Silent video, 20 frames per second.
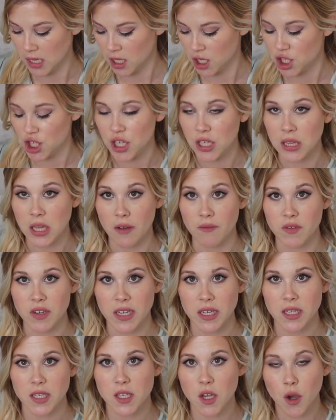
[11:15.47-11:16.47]
She loved
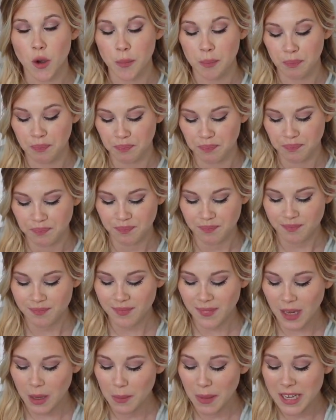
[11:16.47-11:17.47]
it. So
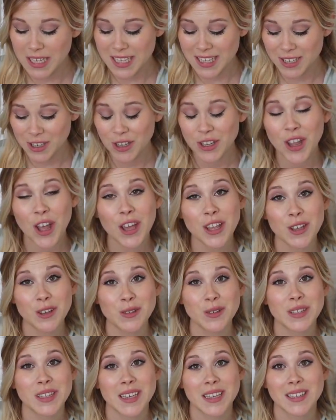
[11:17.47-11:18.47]
my sister-in-law
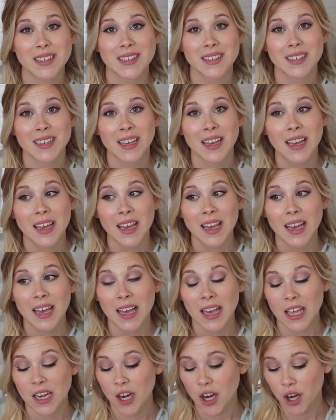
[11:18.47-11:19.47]
used this
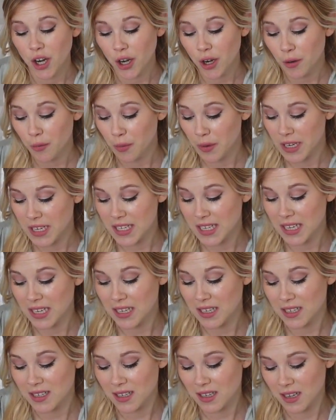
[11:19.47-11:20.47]
in her
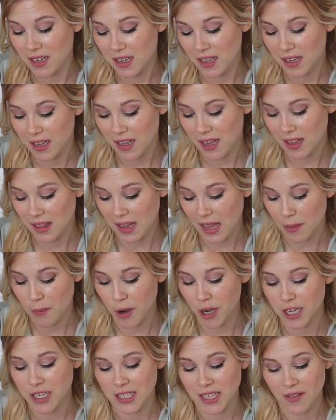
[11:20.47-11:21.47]
recent
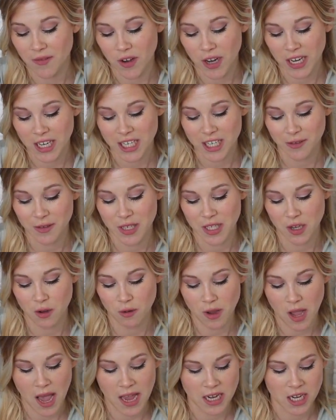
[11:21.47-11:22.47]
labor and delivery, and she was
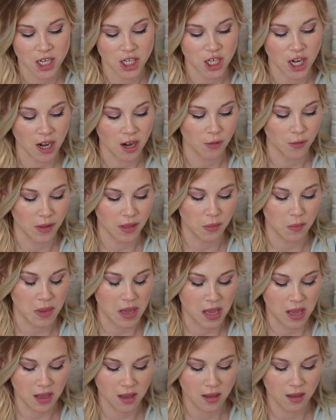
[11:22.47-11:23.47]
so kind to share it with
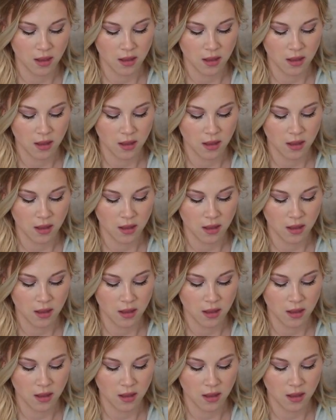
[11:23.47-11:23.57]
me.